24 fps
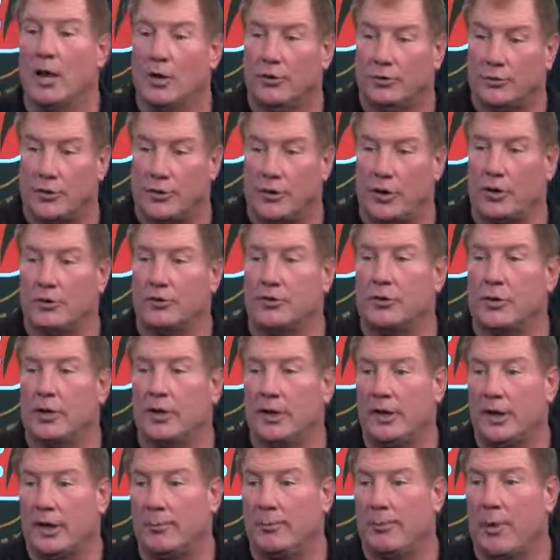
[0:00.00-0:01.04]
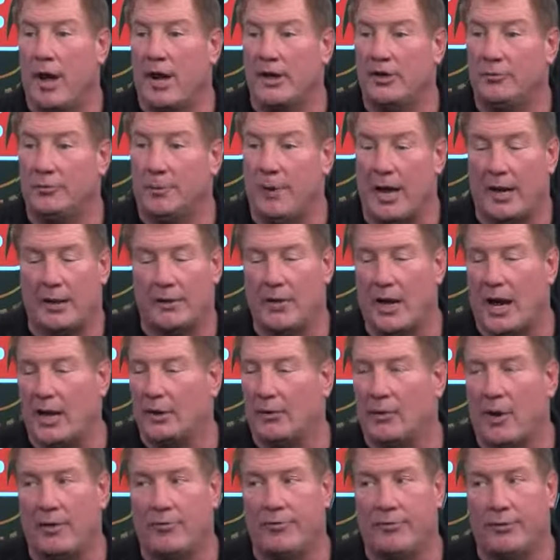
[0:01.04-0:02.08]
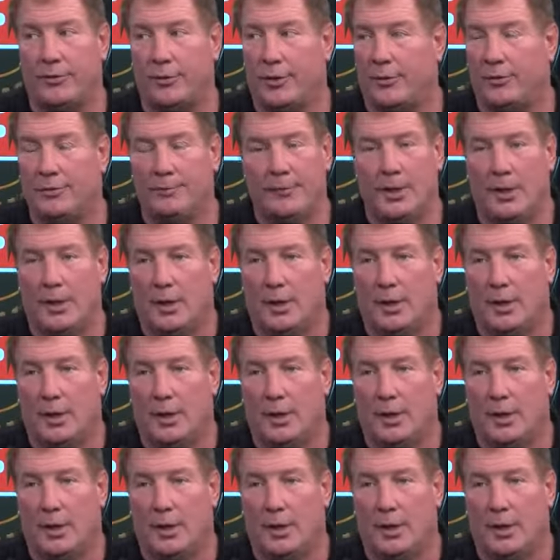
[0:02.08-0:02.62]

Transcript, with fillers: So they are starting to get bodies back. Tyler Eifert, though,